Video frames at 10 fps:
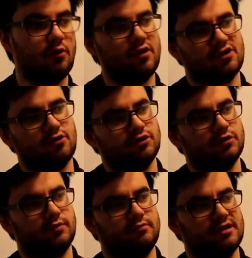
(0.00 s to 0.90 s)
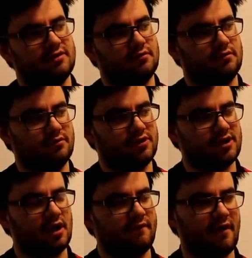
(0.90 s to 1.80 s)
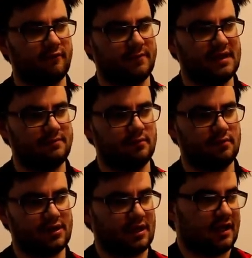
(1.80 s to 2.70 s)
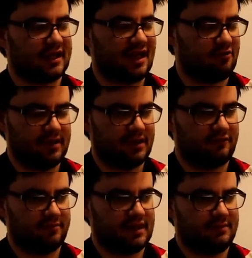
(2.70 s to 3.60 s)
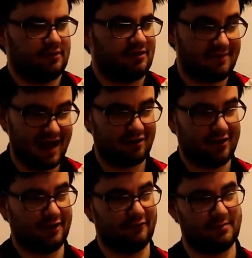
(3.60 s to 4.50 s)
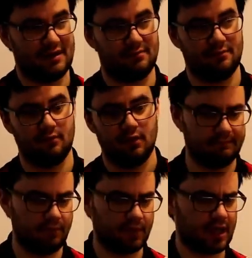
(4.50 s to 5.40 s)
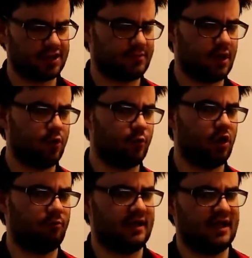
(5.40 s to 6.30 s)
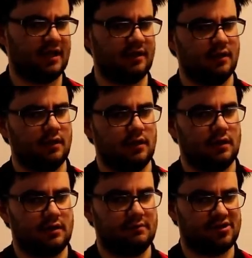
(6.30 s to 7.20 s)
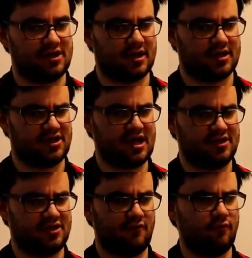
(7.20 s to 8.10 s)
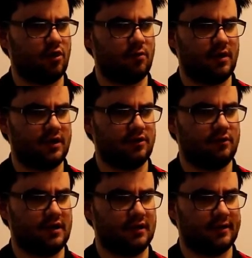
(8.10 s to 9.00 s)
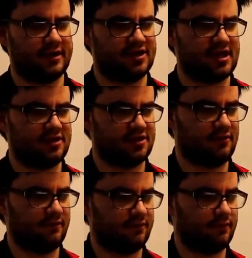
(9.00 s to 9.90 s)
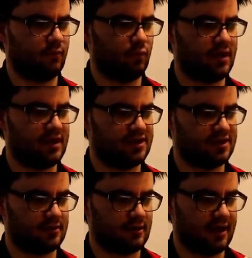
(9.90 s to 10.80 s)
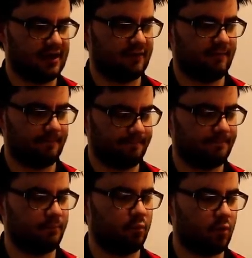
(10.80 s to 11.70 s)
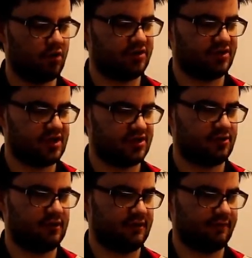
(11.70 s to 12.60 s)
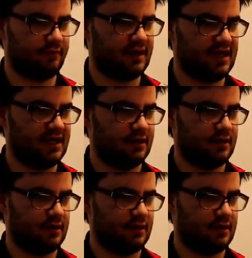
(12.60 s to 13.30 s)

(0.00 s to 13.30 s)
I know what's contributing towards for other people, and I like helping other people and empowering other people. In regards to my own well-being, there was like a sense of what am I doing, like a sense of where's, like, what's this doing for me?